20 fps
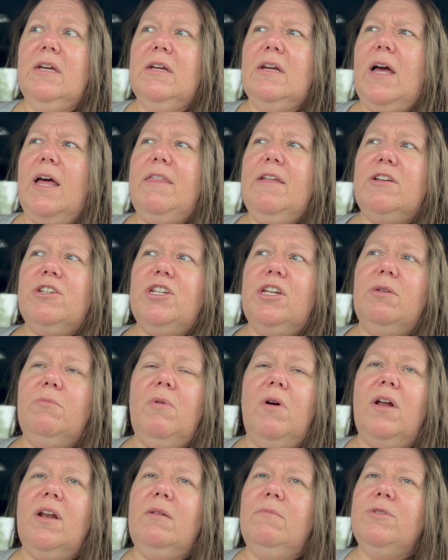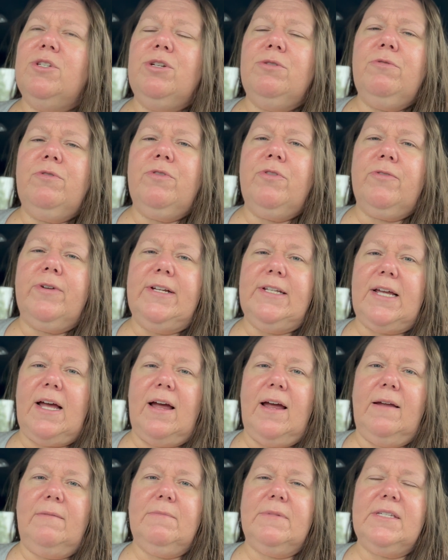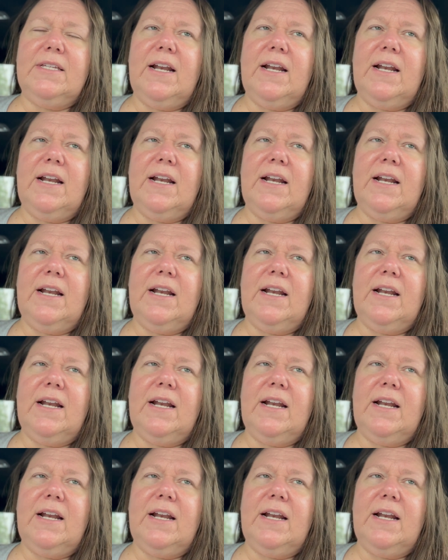I think she brought him 2 or 3 times,